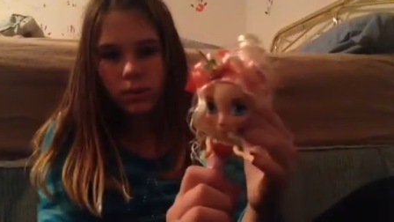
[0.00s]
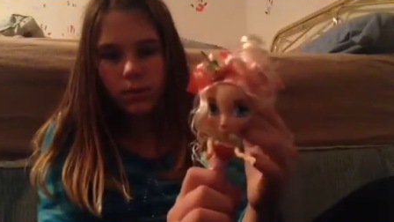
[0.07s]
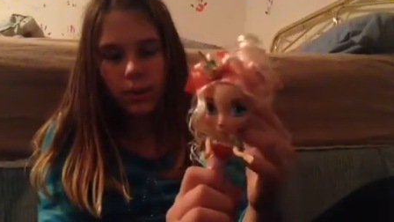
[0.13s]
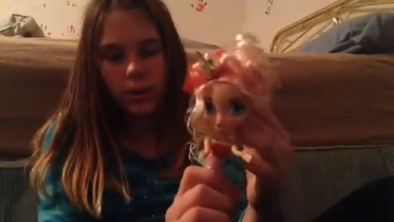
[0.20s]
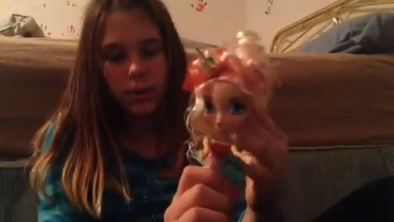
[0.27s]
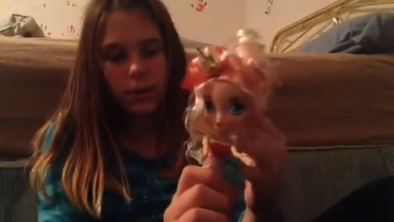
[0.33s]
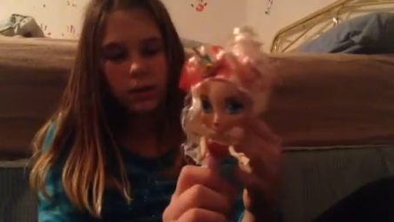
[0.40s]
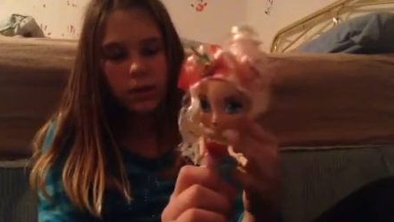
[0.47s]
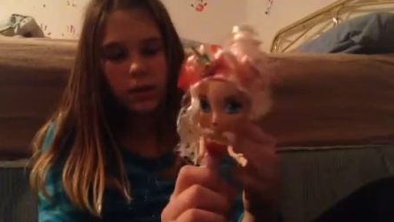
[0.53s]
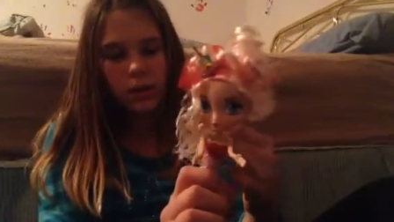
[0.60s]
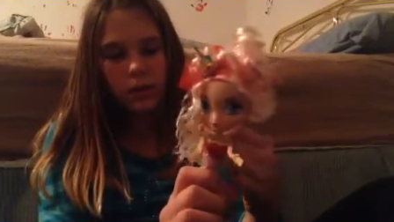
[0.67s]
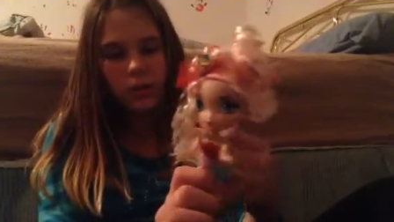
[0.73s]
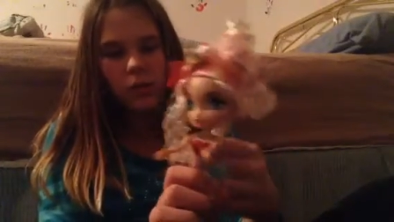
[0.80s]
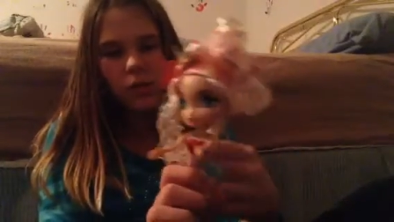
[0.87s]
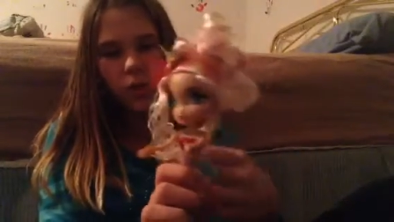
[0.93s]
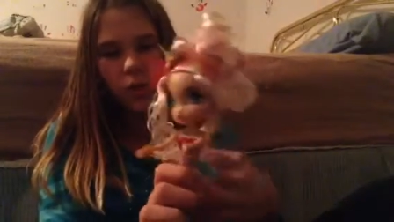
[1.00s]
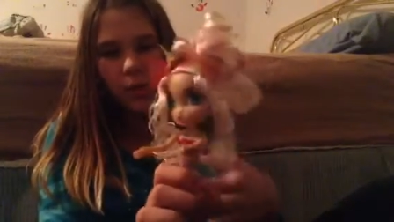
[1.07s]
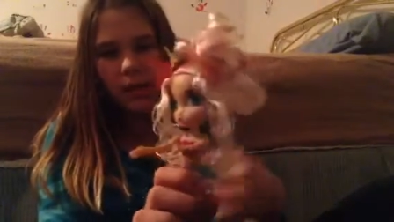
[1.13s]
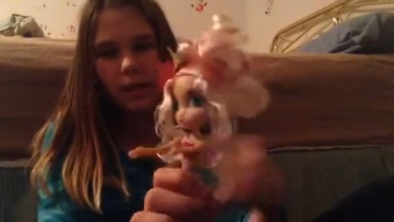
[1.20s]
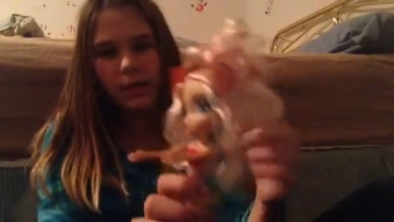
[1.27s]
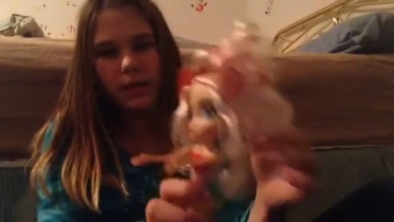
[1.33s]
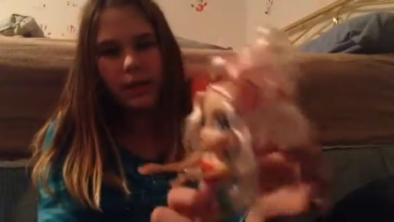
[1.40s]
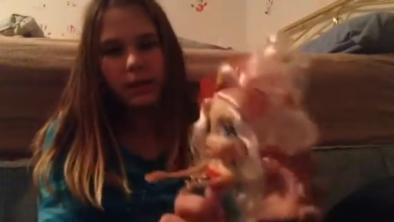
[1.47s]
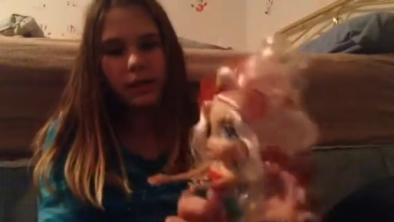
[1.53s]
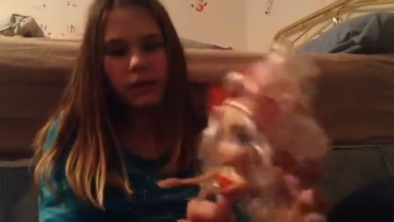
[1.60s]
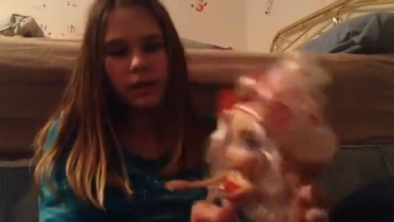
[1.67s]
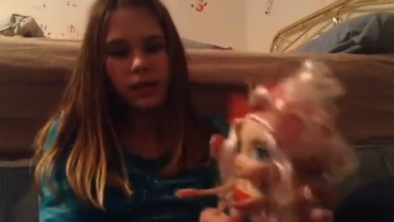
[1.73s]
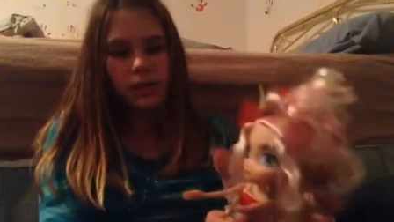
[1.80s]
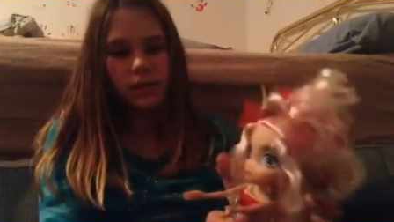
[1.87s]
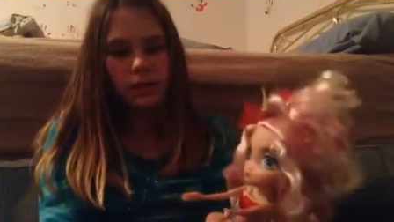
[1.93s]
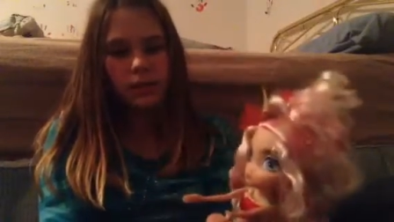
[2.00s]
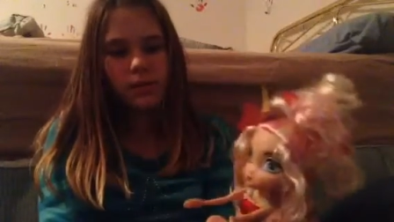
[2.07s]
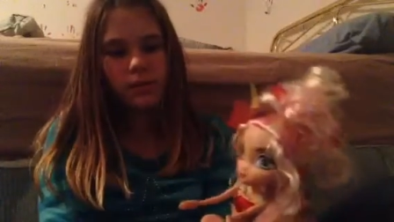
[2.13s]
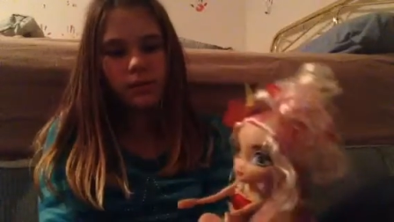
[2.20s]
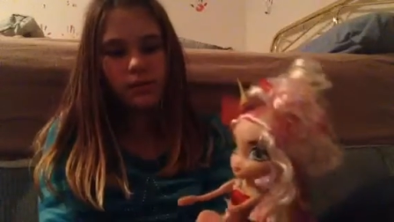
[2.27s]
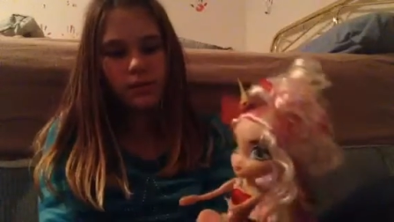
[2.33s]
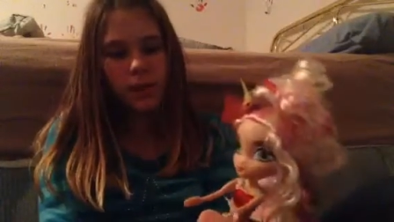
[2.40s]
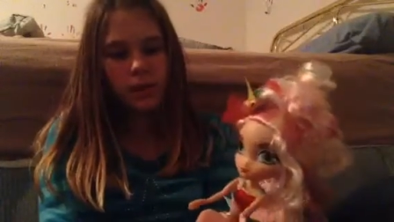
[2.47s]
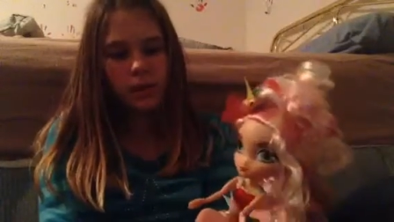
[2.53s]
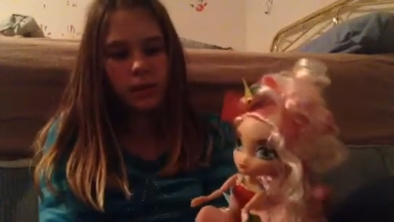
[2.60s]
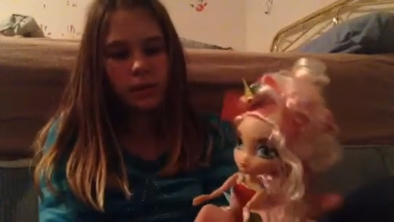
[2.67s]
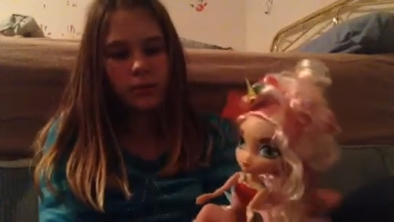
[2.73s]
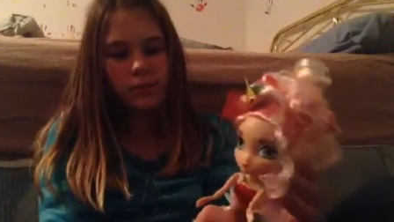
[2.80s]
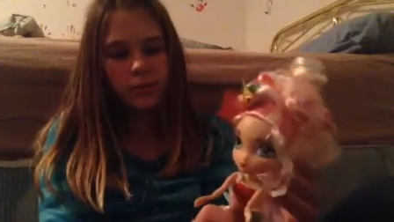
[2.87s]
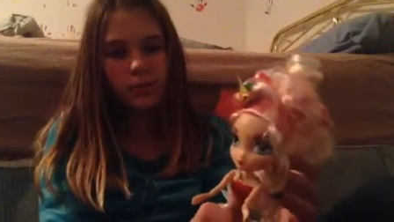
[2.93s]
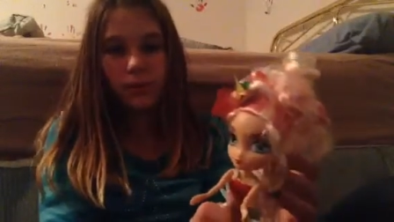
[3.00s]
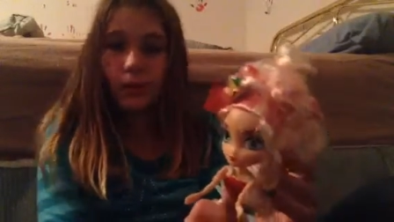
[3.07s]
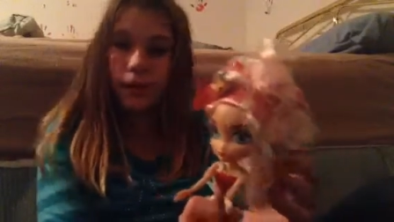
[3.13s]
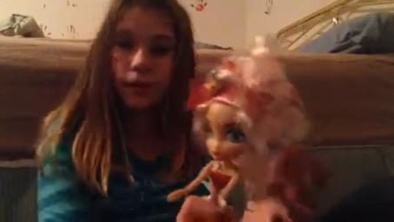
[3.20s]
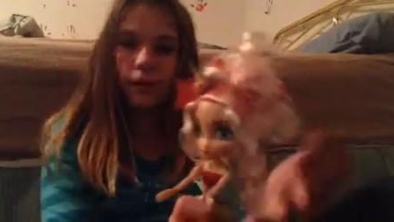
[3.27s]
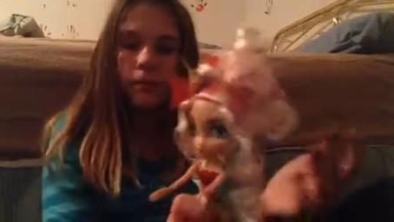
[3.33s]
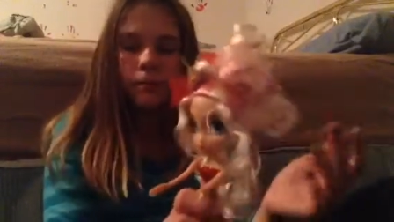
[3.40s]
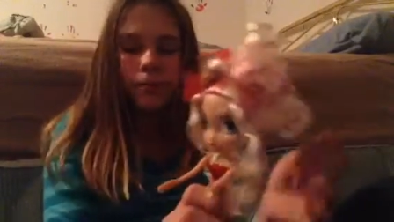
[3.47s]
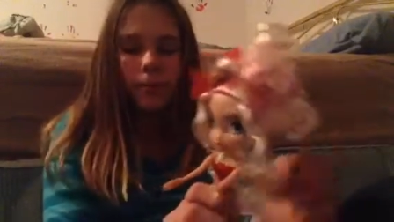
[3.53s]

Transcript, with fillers: But um, if you hear my dad downstairs, that's my dad.